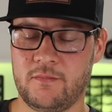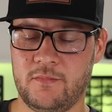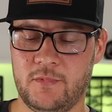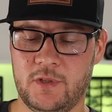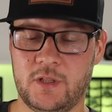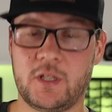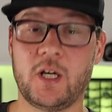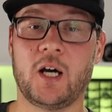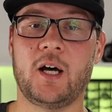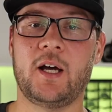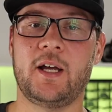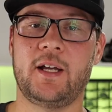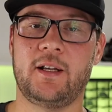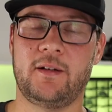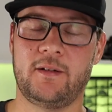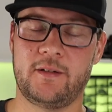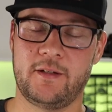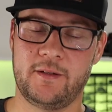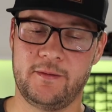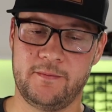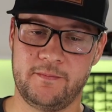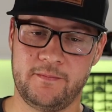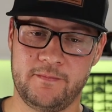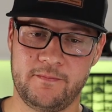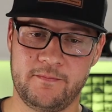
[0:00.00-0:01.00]
dialed,
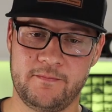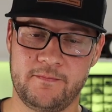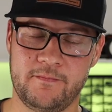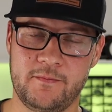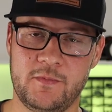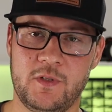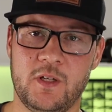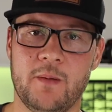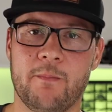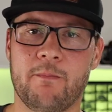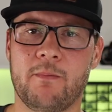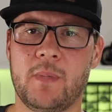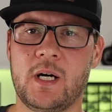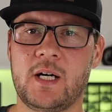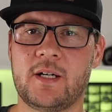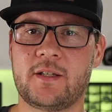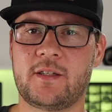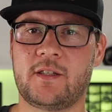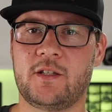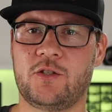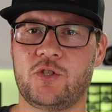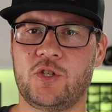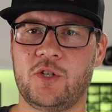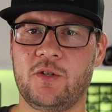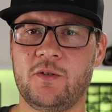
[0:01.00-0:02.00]

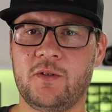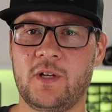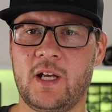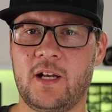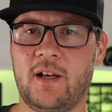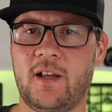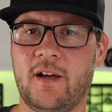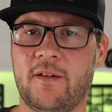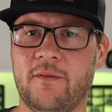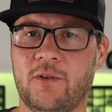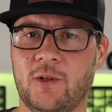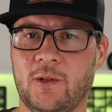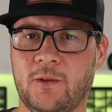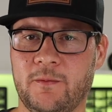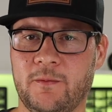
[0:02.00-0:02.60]
master tuner level.